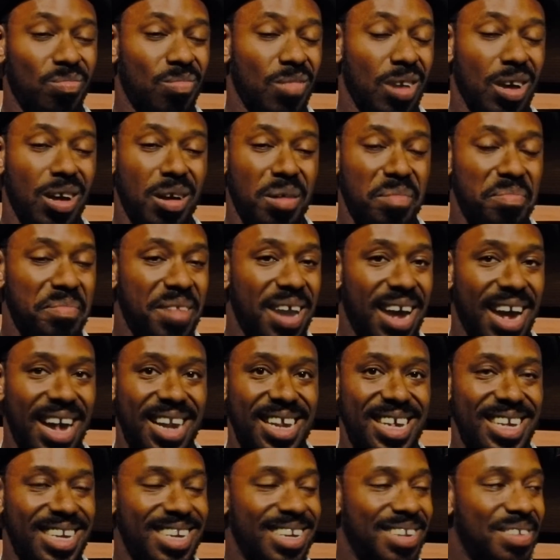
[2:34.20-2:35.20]
um,
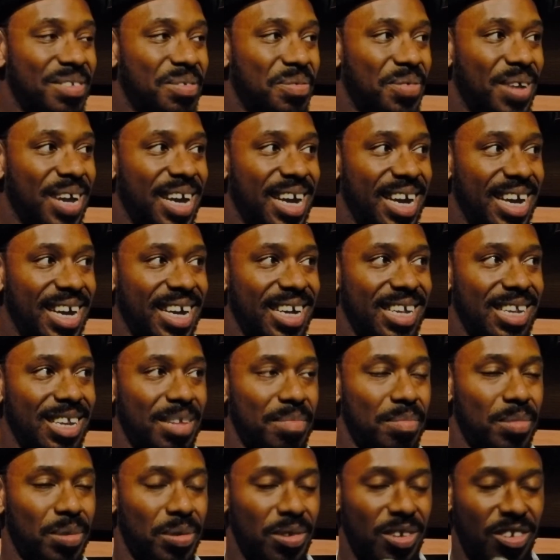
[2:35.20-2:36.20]
elegant way, the
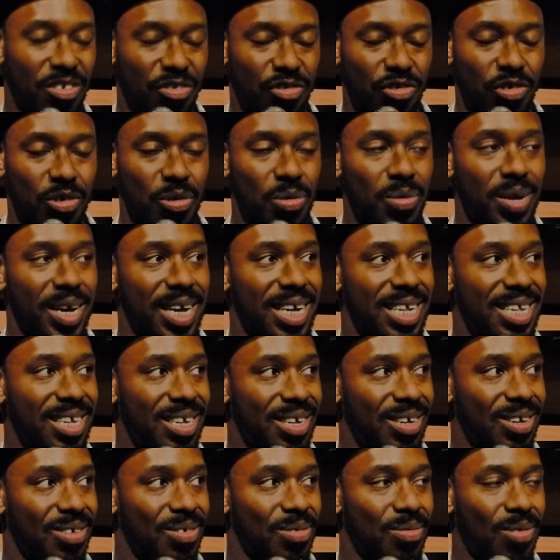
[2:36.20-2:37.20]
most true way to
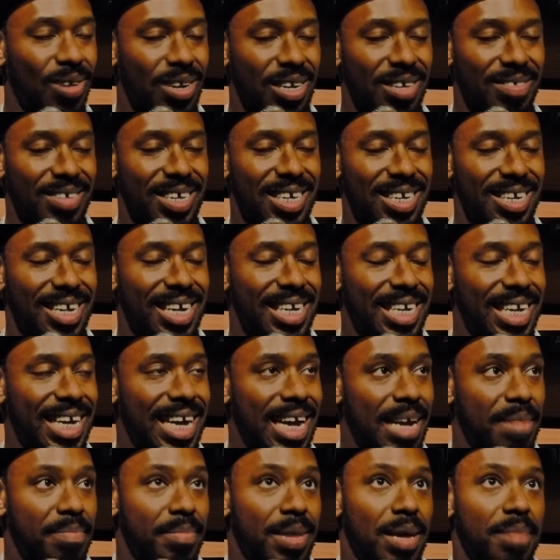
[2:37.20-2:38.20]
what there is in my
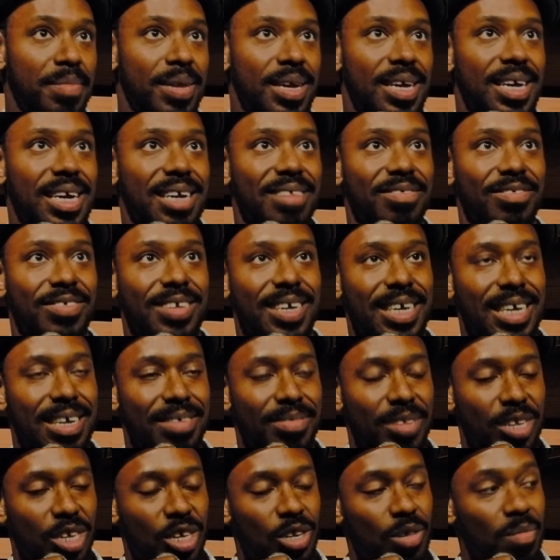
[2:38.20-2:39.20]
idea, and maybe kind of
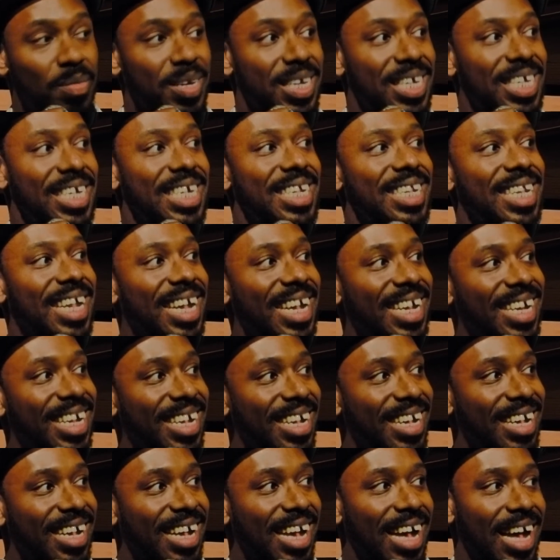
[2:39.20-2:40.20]
even supersede that
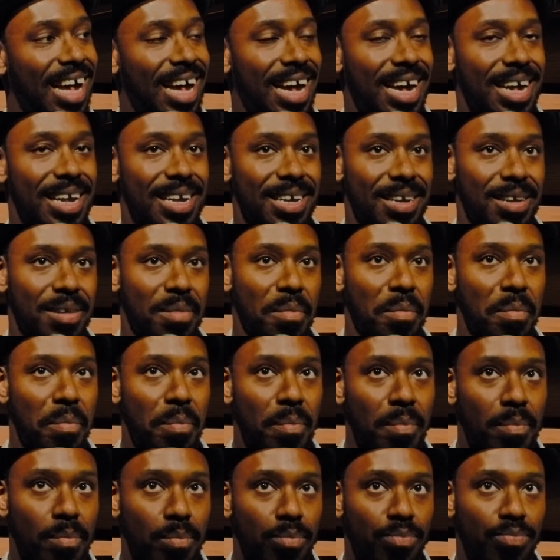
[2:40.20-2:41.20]
and
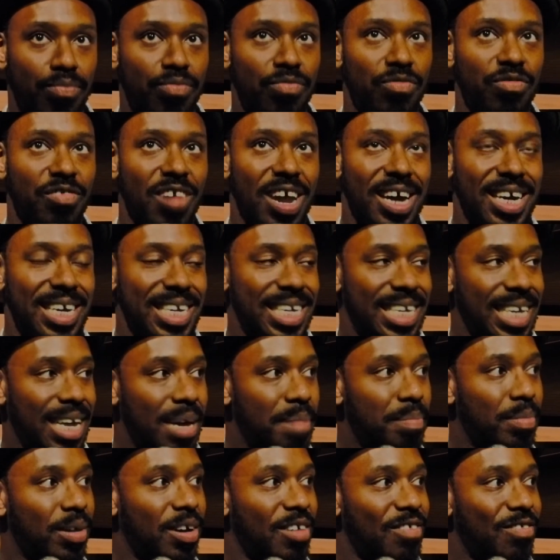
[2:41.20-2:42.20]
rise it
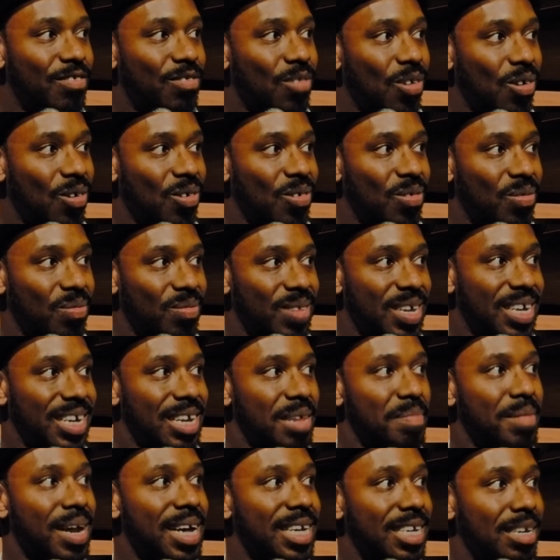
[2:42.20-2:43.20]
above what we can
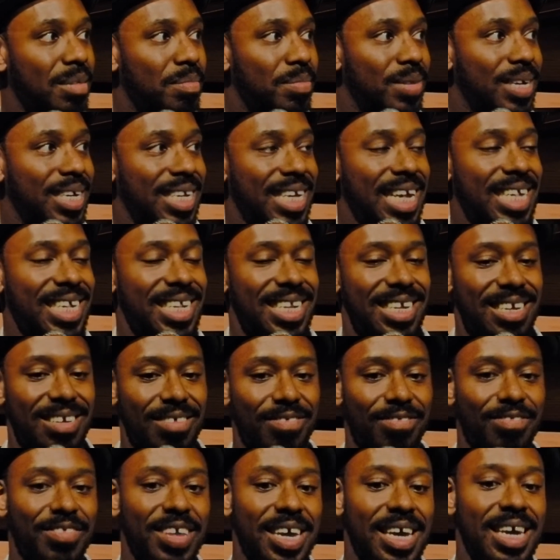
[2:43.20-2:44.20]
imagine. But essentially, the
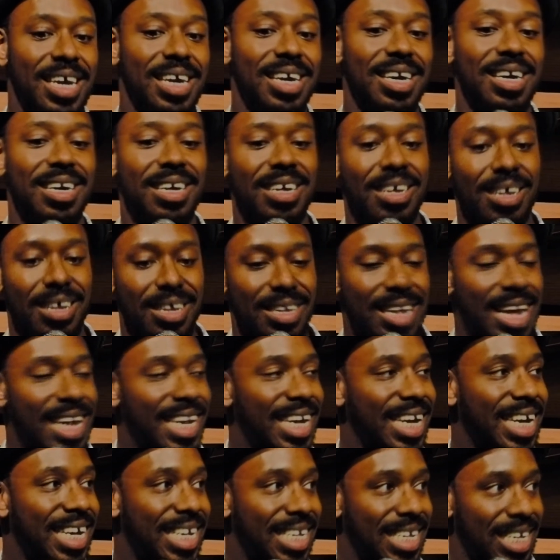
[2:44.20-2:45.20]
thing
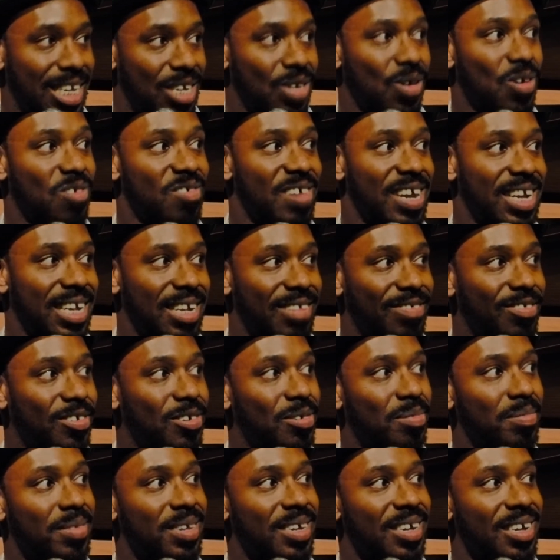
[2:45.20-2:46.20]
that is, is already
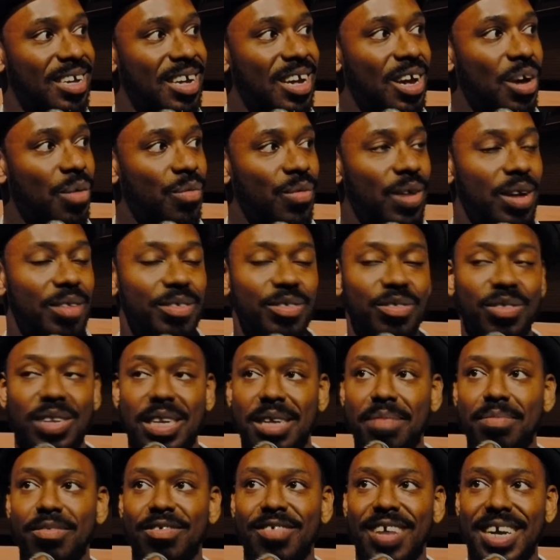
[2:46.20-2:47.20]
formed. Whereas with
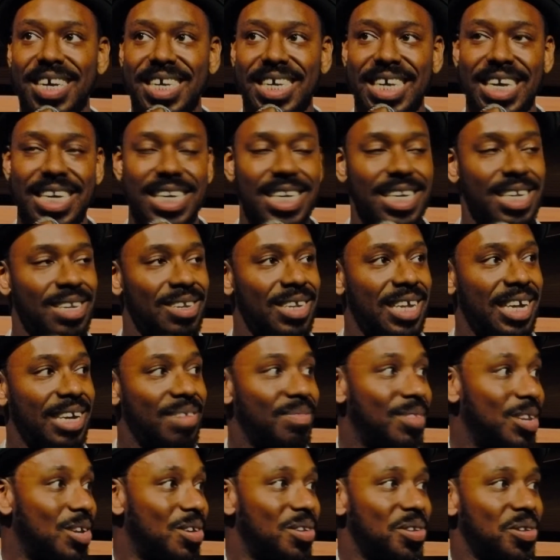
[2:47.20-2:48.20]
improvisation, like
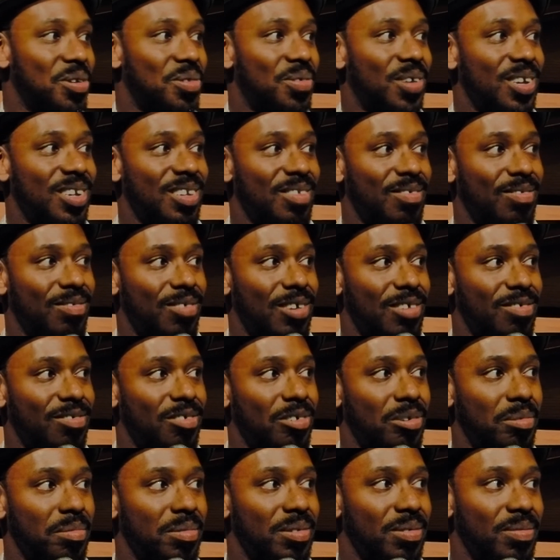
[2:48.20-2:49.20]
we don't know what's, what's
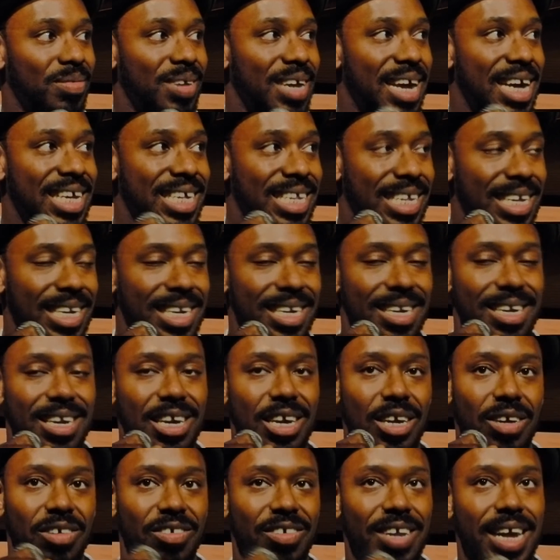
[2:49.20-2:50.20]
formed, we're actually
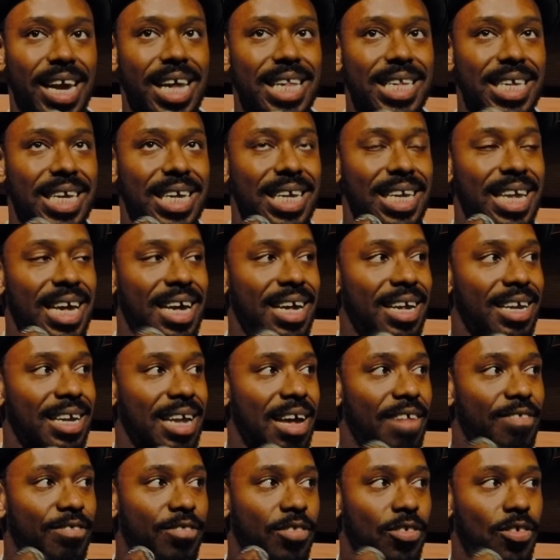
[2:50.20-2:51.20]
creating that,
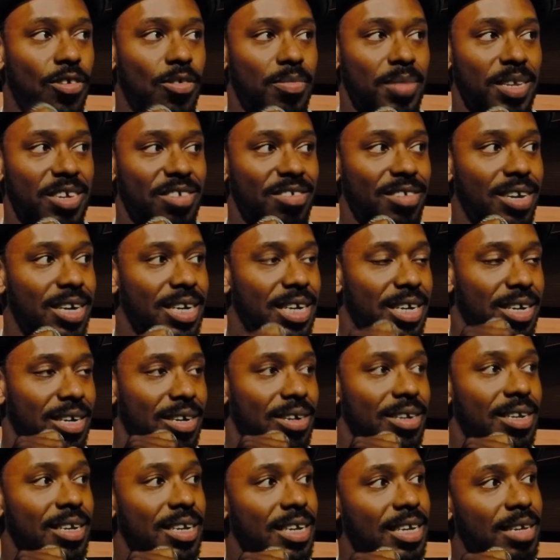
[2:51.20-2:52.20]
that form and structure
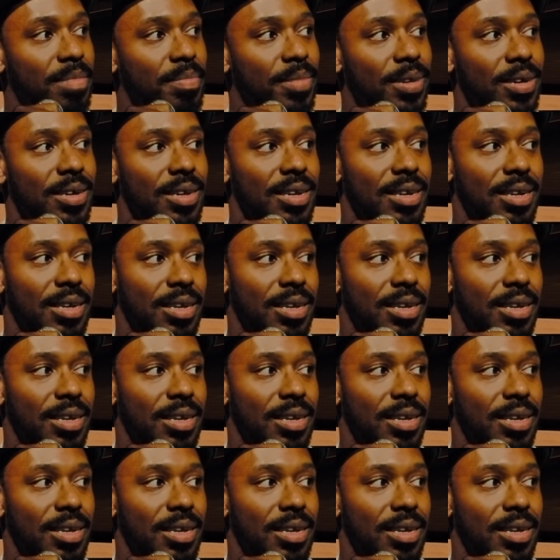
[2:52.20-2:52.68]
on the spot.